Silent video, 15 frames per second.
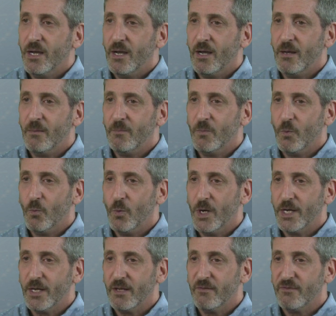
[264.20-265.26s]

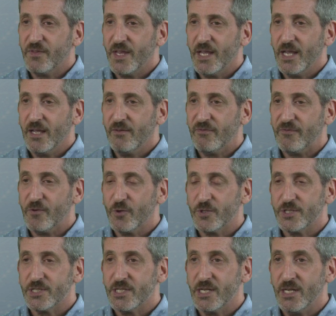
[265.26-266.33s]
What if they had
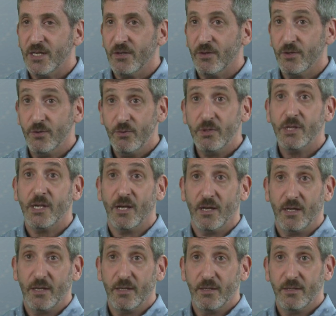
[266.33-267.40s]
first seen the
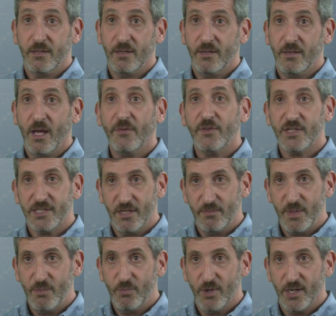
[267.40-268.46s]
nuclei, not the cell
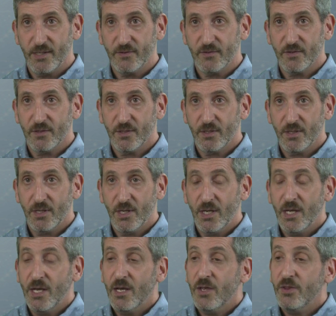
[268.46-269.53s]
membranes?
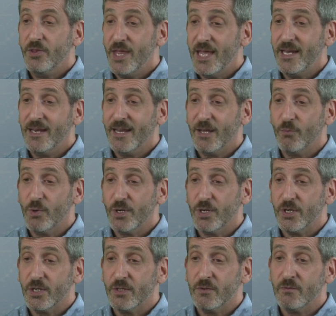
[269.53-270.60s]
Then they
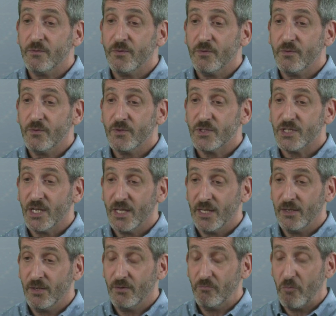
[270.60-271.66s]
wouldn't have
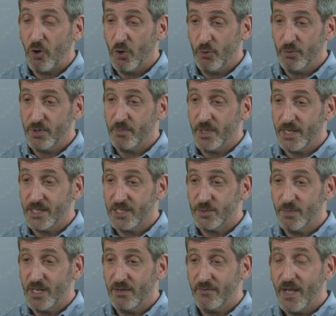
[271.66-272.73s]
said, oh, the body
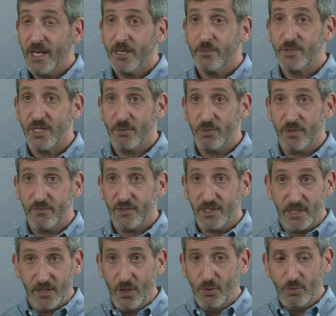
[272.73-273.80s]
is made of atoms. They would have
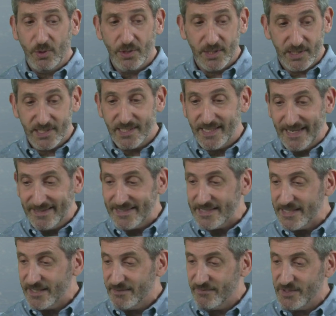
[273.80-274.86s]
said, oh, look, it's an
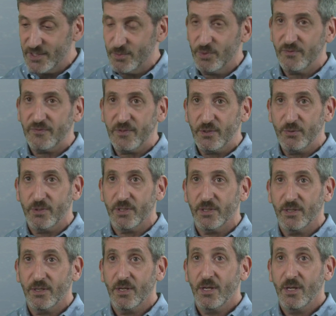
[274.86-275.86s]
endlessly divisible fluid.